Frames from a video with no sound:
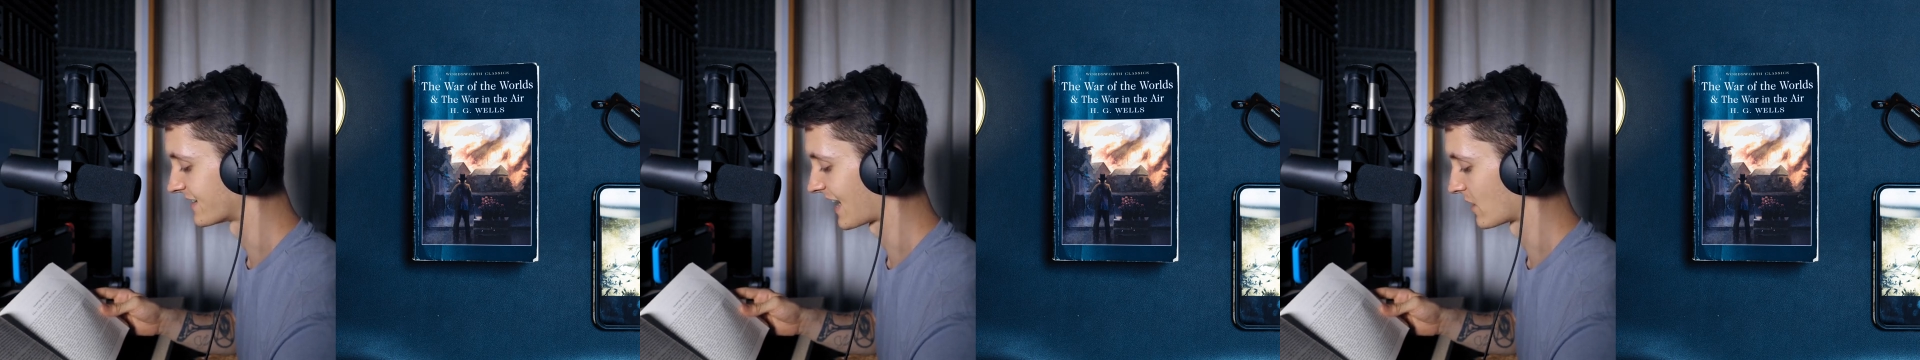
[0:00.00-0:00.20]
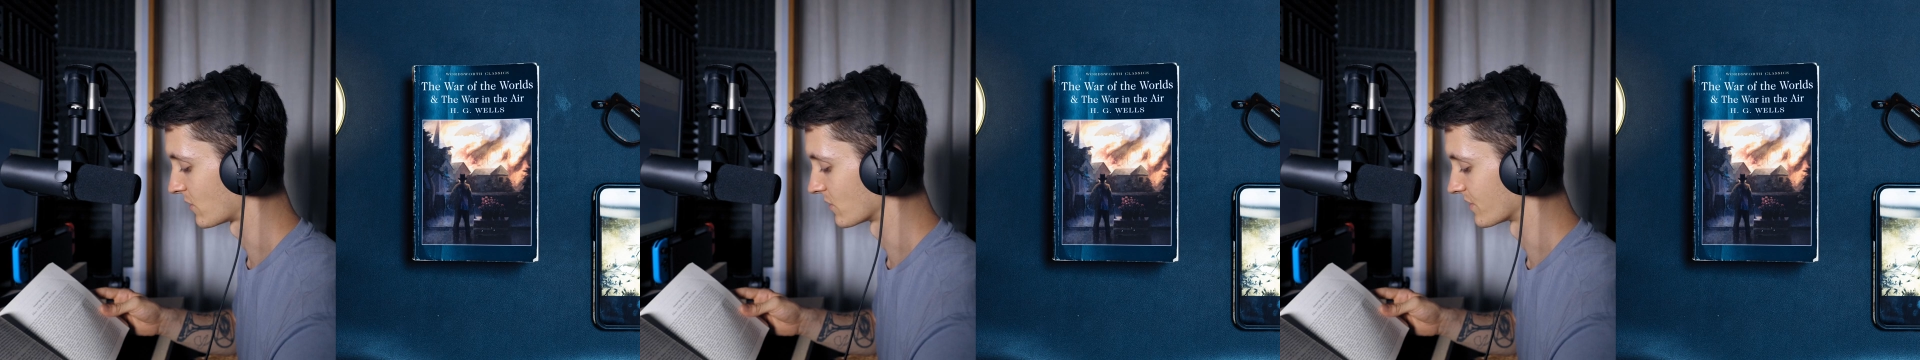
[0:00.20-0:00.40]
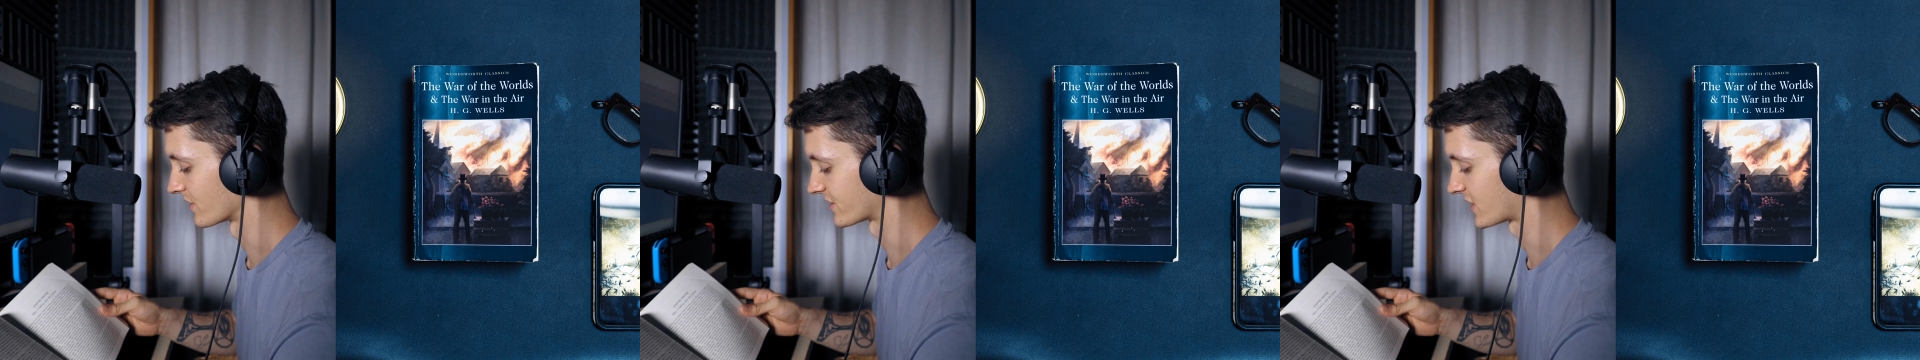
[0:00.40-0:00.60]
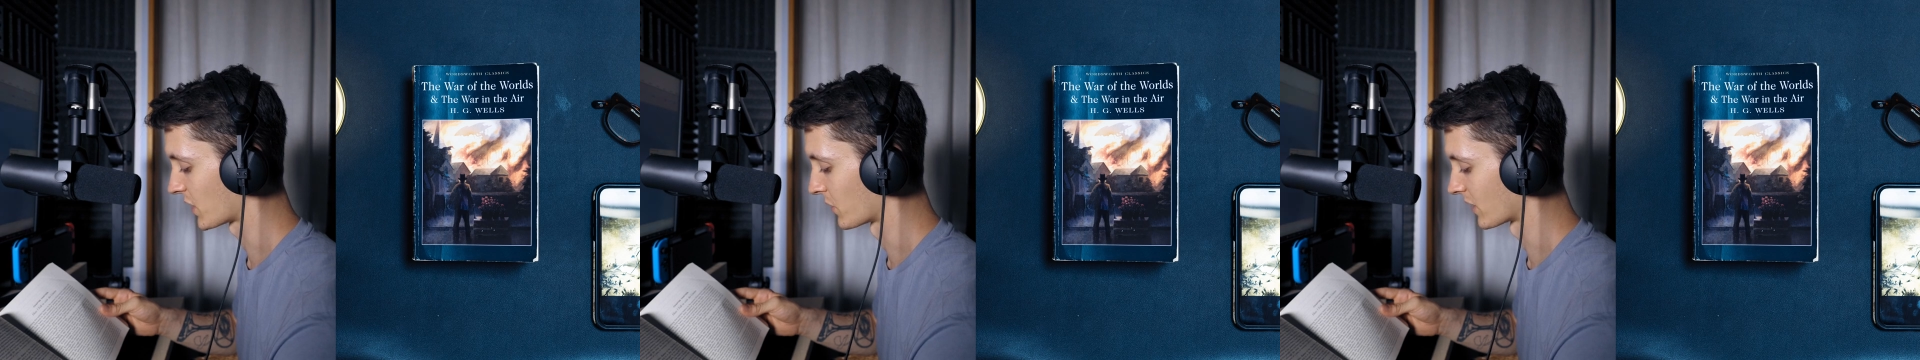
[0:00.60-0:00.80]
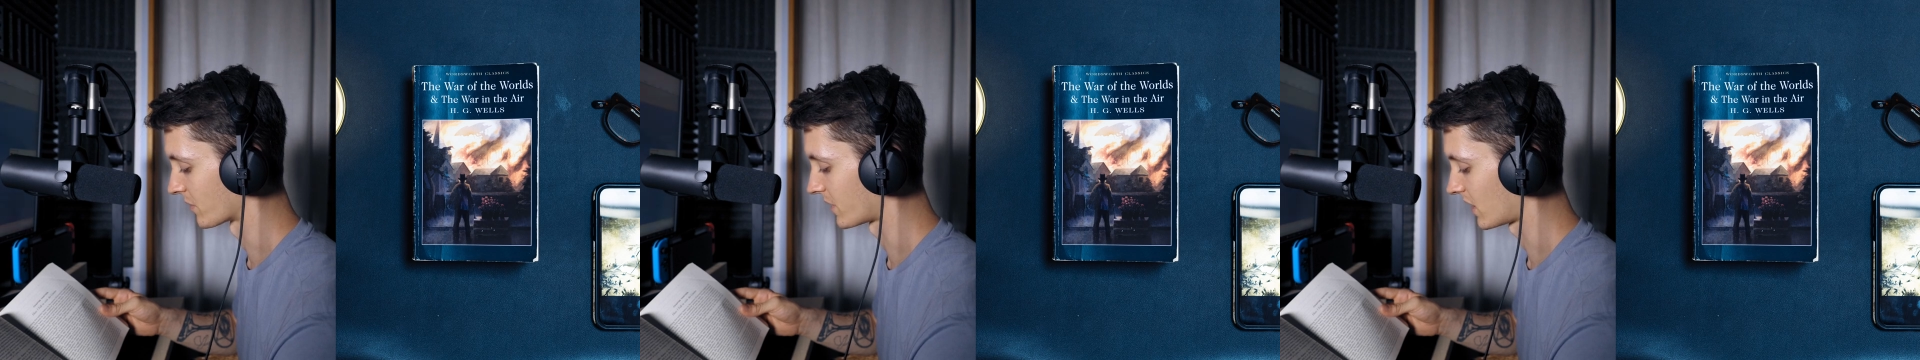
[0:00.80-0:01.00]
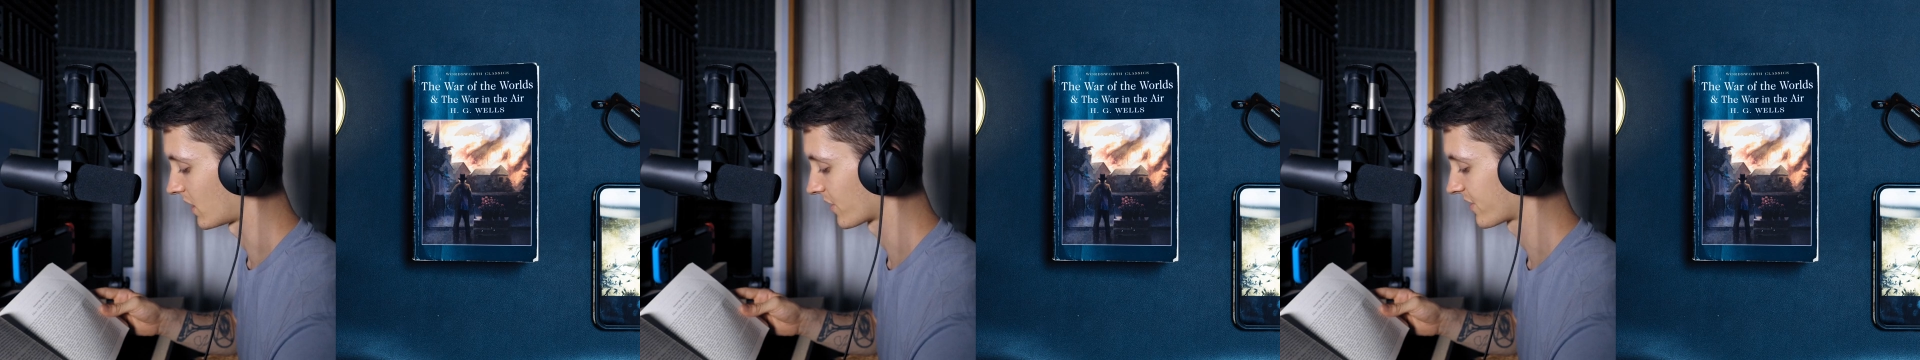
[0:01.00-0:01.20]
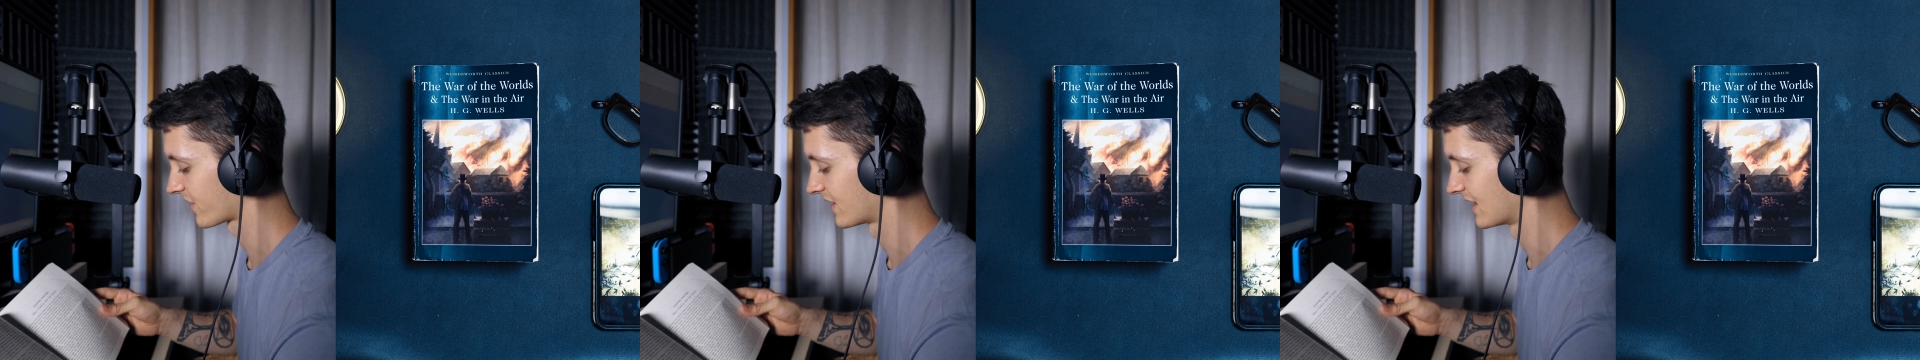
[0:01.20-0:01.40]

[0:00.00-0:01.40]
down the towing path,